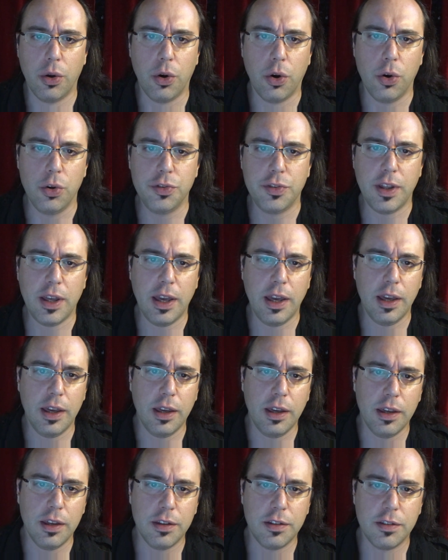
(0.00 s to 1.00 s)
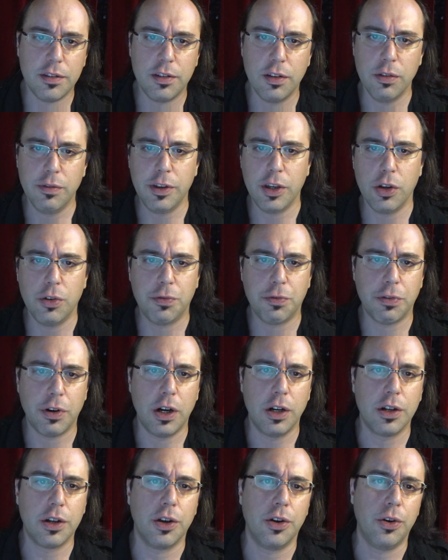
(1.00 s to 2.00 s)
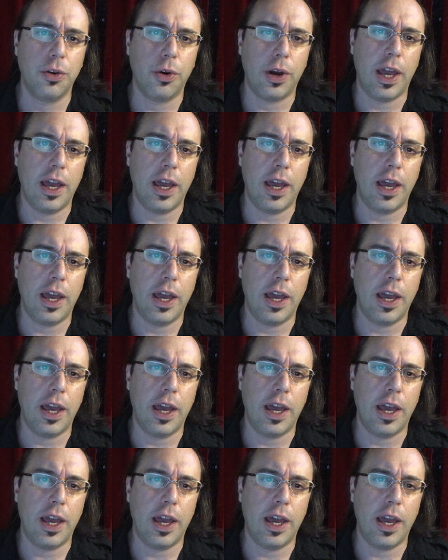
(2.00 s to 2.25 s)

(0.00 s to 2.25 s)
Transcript: Jose Silvio Franco